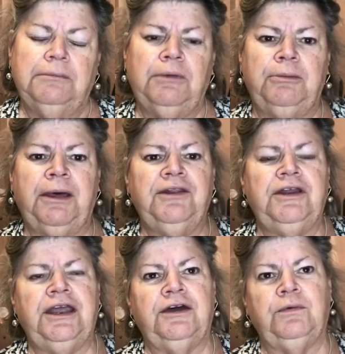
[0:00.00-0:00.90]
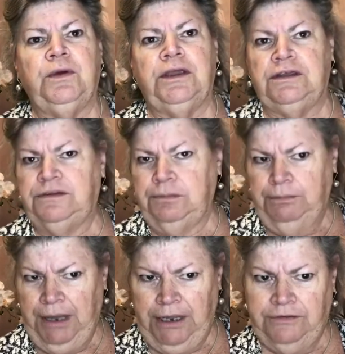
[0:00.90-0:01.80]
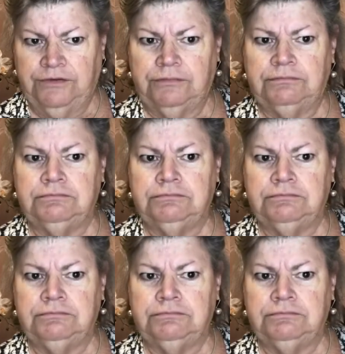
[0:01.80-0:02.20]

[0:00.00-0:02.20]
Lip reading: My mother now wears pants.